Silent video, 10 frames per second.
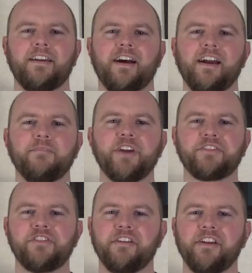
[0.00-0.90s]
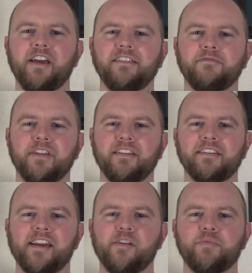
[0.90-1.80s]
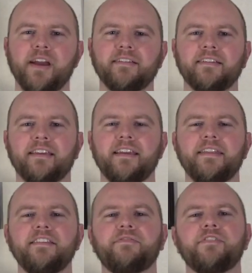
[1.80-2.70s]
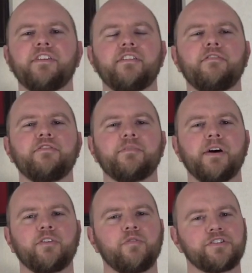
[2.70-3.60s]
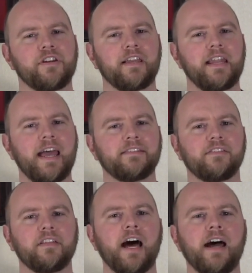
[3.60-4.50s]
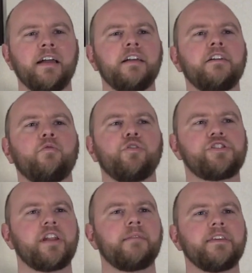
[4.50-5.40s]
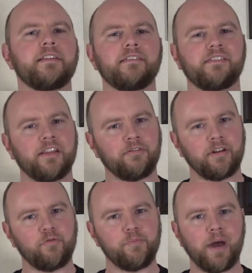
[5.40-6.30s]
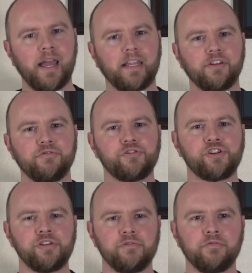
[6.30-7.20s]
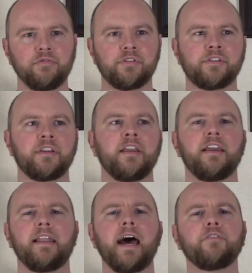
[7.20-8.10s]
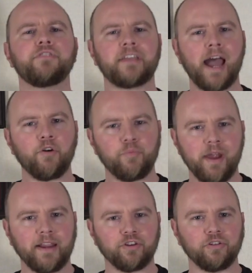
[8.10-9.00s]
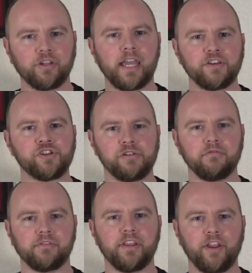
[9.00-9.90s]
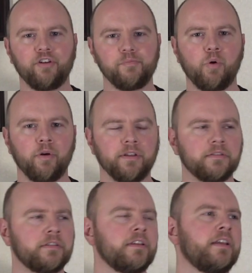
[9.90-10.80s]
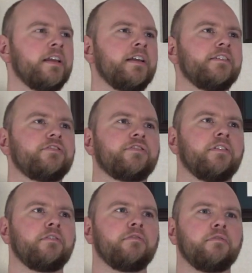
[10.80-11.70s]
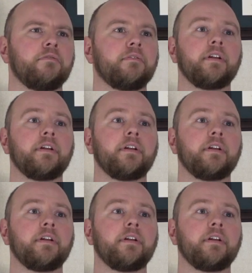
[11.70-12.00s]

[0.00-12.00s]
Hi, I'm Dr. Harry Hadley with Hadley Chiropractic, and this video is about a question I get asked a lot. What should I be considering when buying new shoes, and how does a chiropractor look at shoes and their importance? So,